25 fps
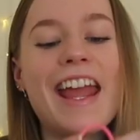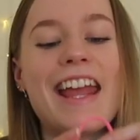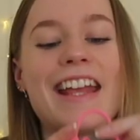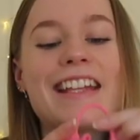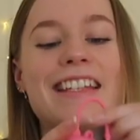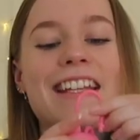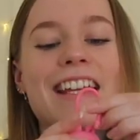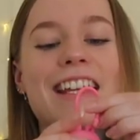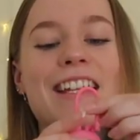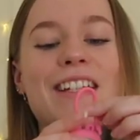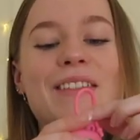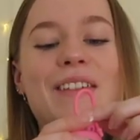
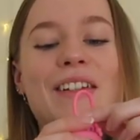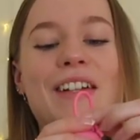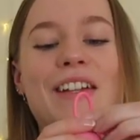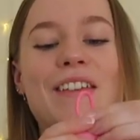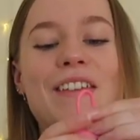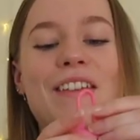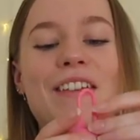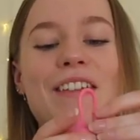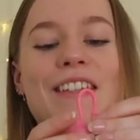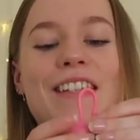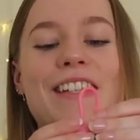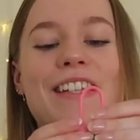It's in one
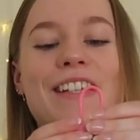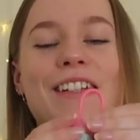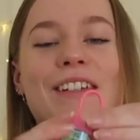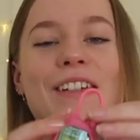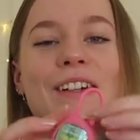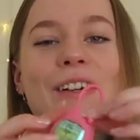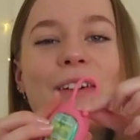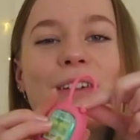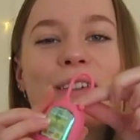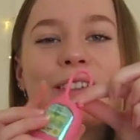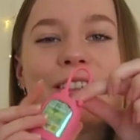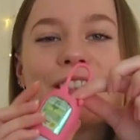of those
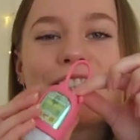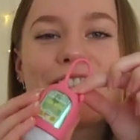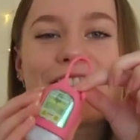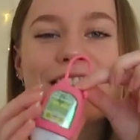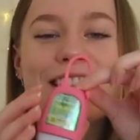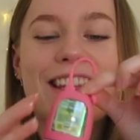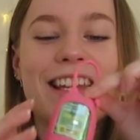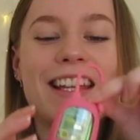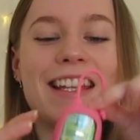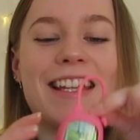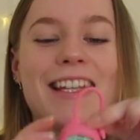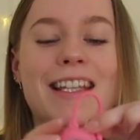little holder
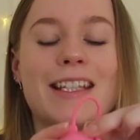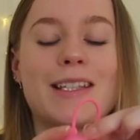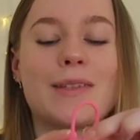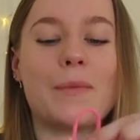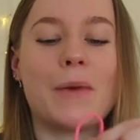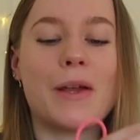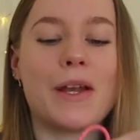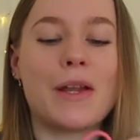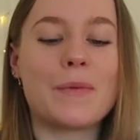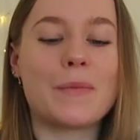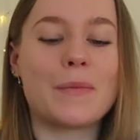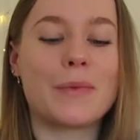thingies,
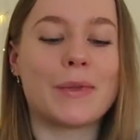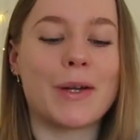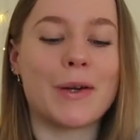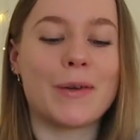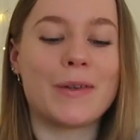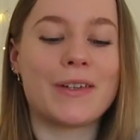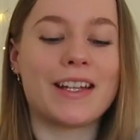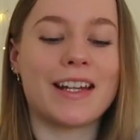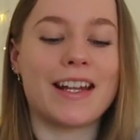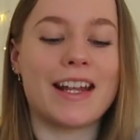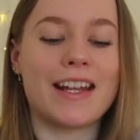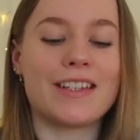but it
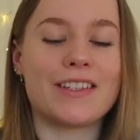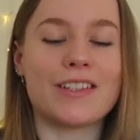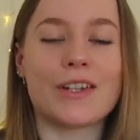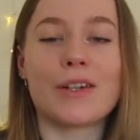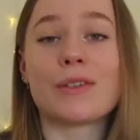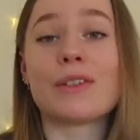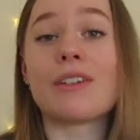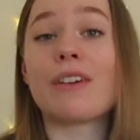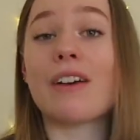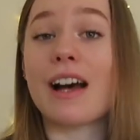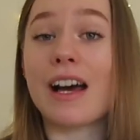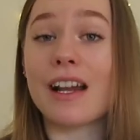broke and I
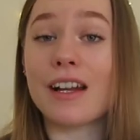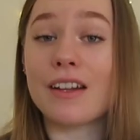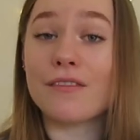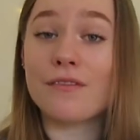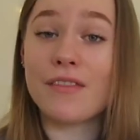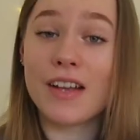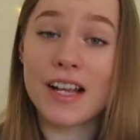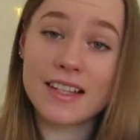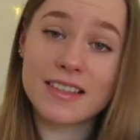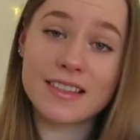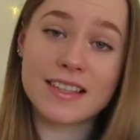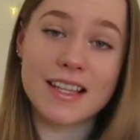don't know how to
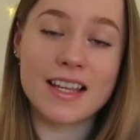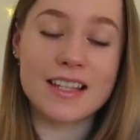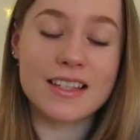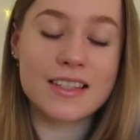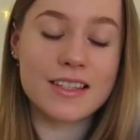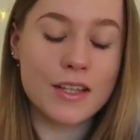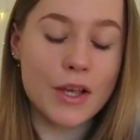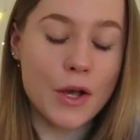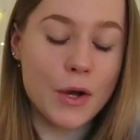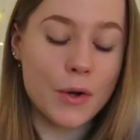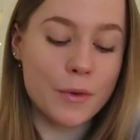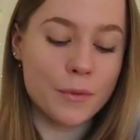fix it.
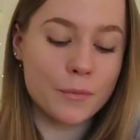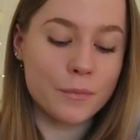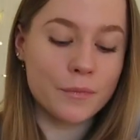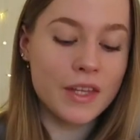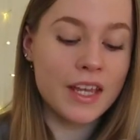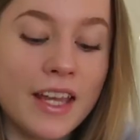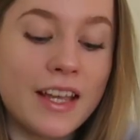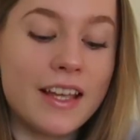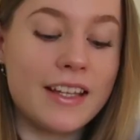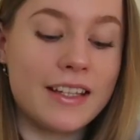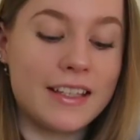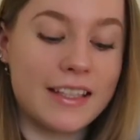So
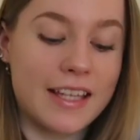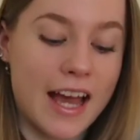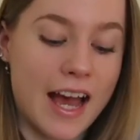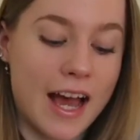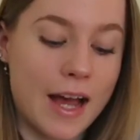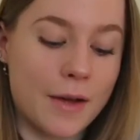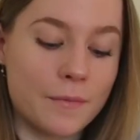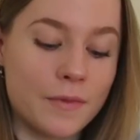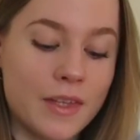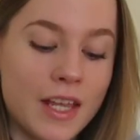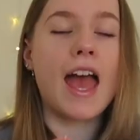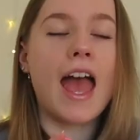
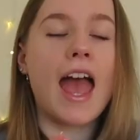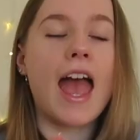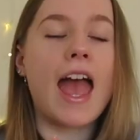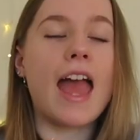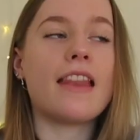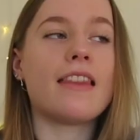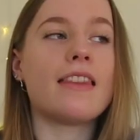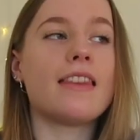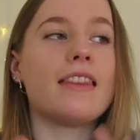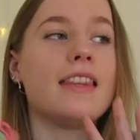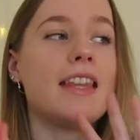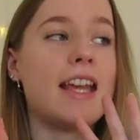yeah,
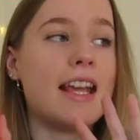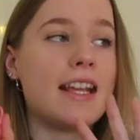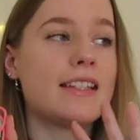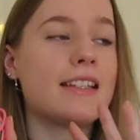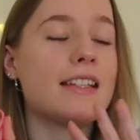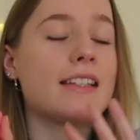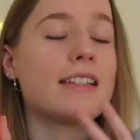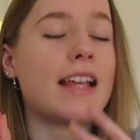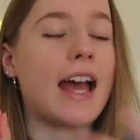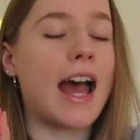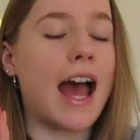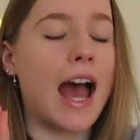and
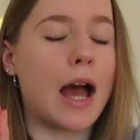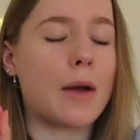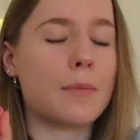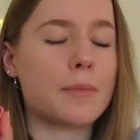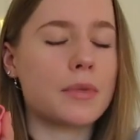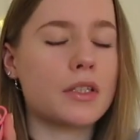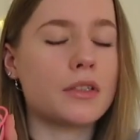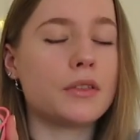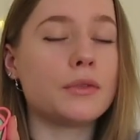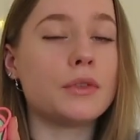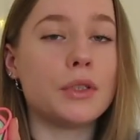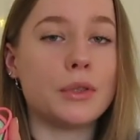this is
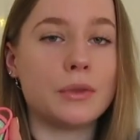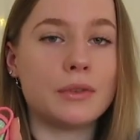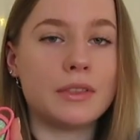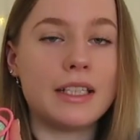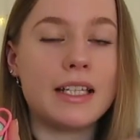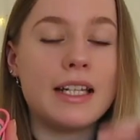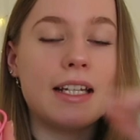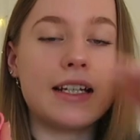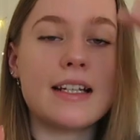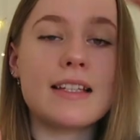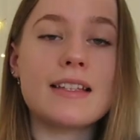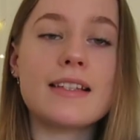
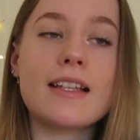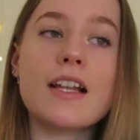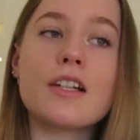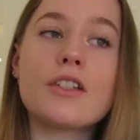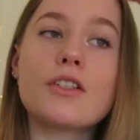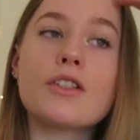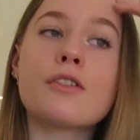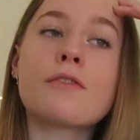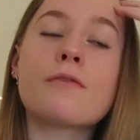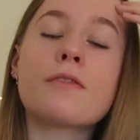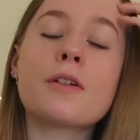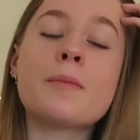absolutely an
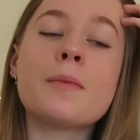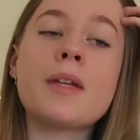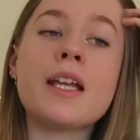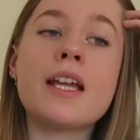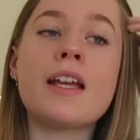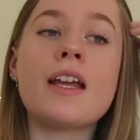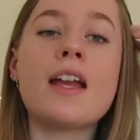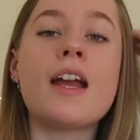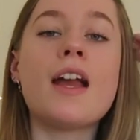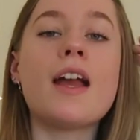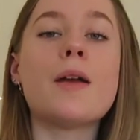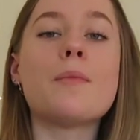essential for
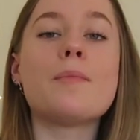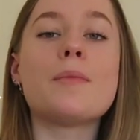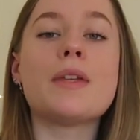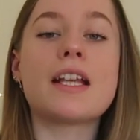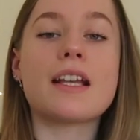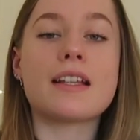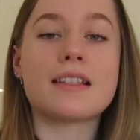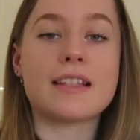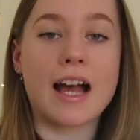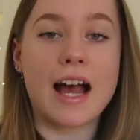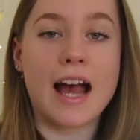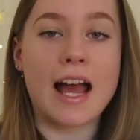me
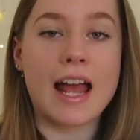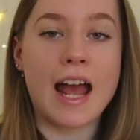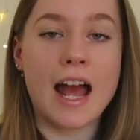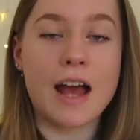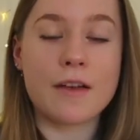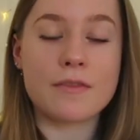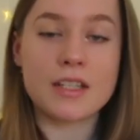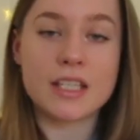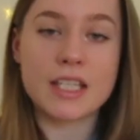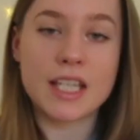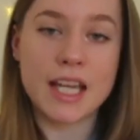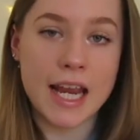because I
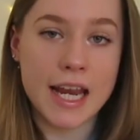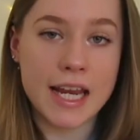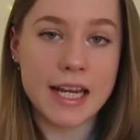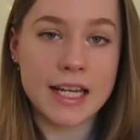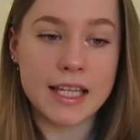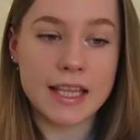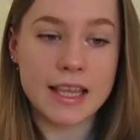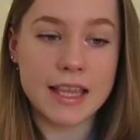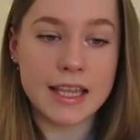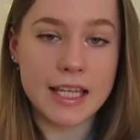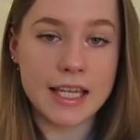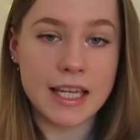have to
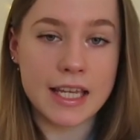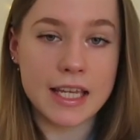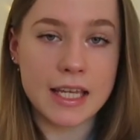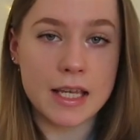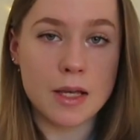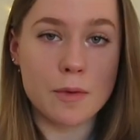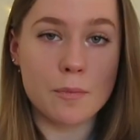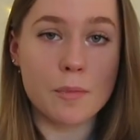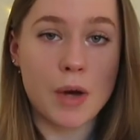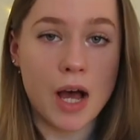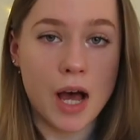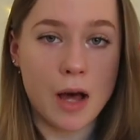take
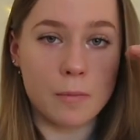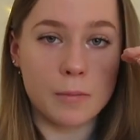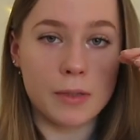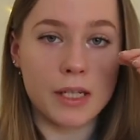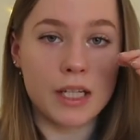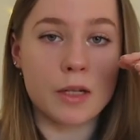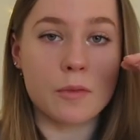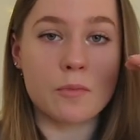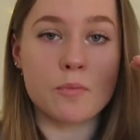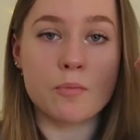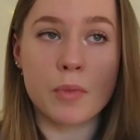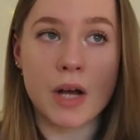the
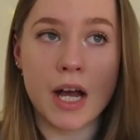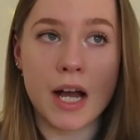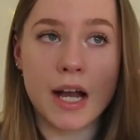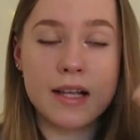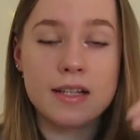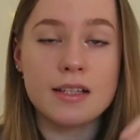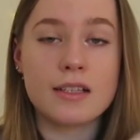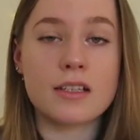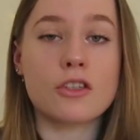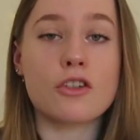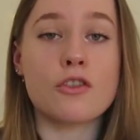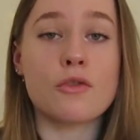public
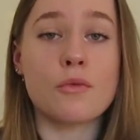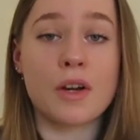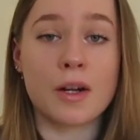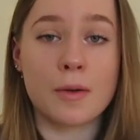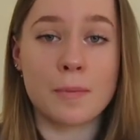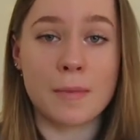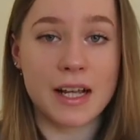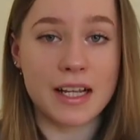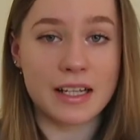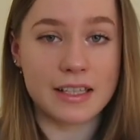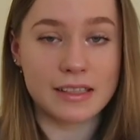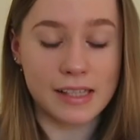bus to one
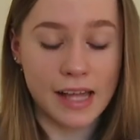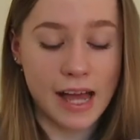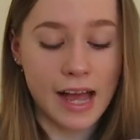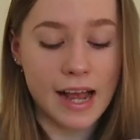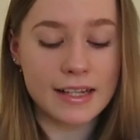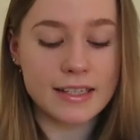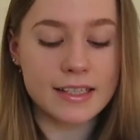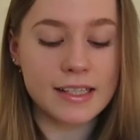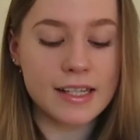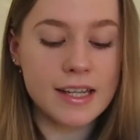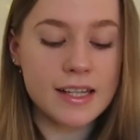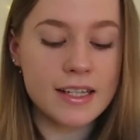of my
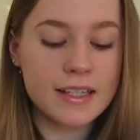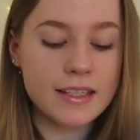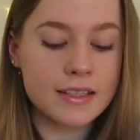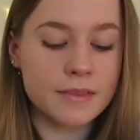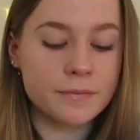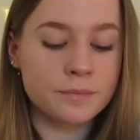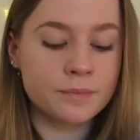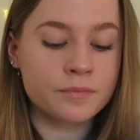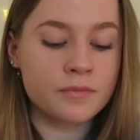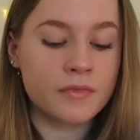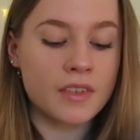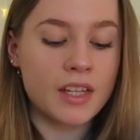classes.
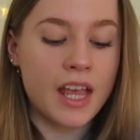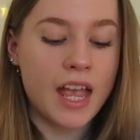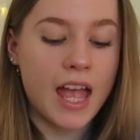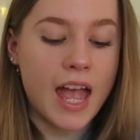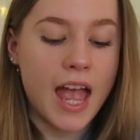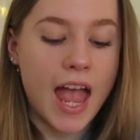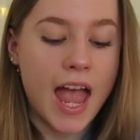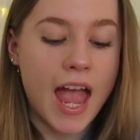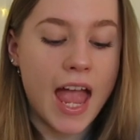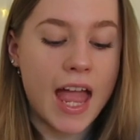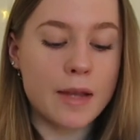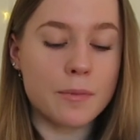
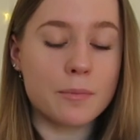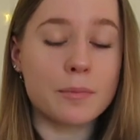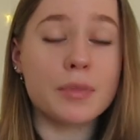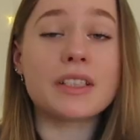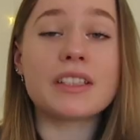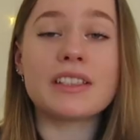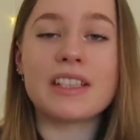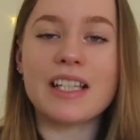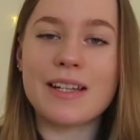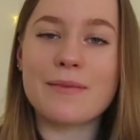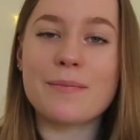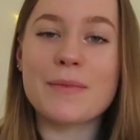And
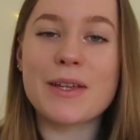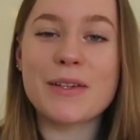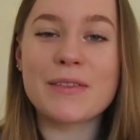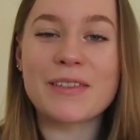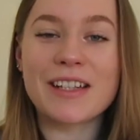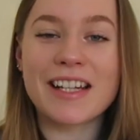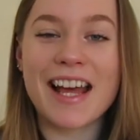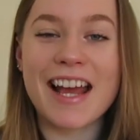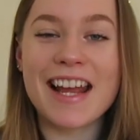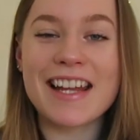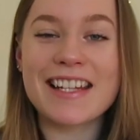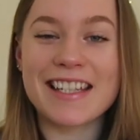believe me
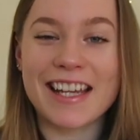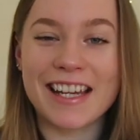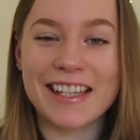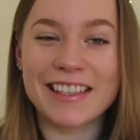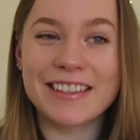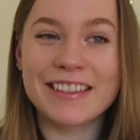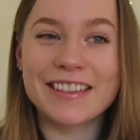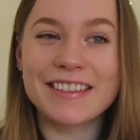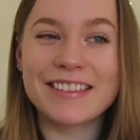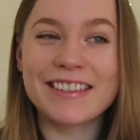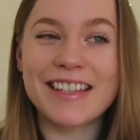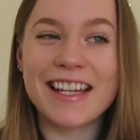when I tell
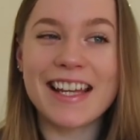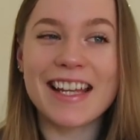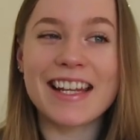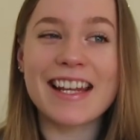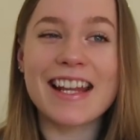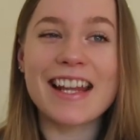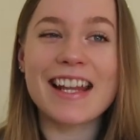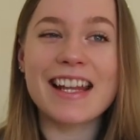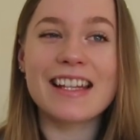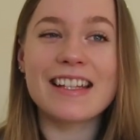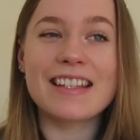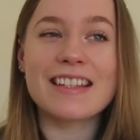you, it
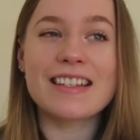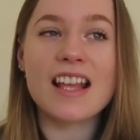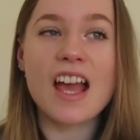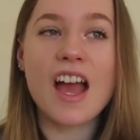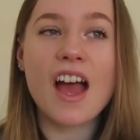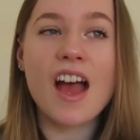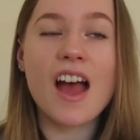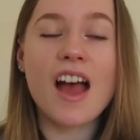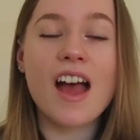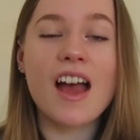is